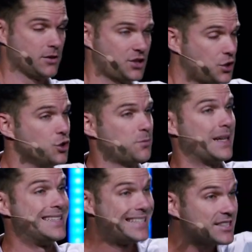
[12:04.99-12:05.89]
excuse
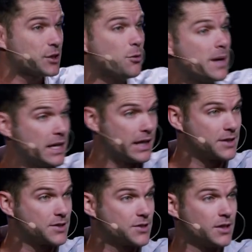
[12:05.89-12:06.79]
me,
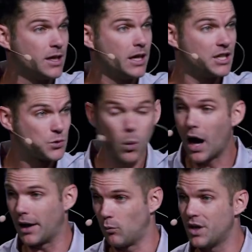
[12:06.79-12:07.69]
disobedience is
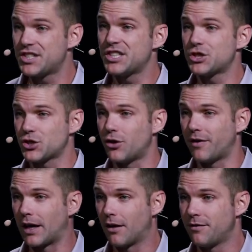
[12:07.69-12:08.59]
what? What is it
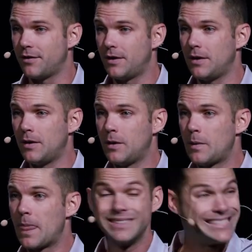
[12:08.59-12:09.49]
deserving of?
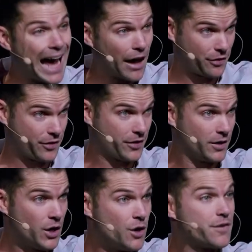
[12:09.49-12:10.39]
Death.
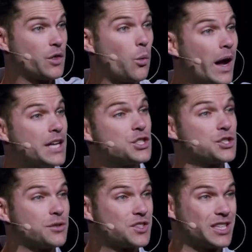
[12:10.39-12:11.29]
For the wages
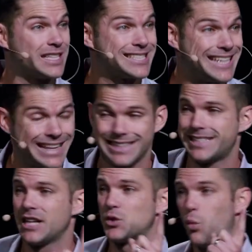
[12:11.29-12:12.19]
of sin is death. It takes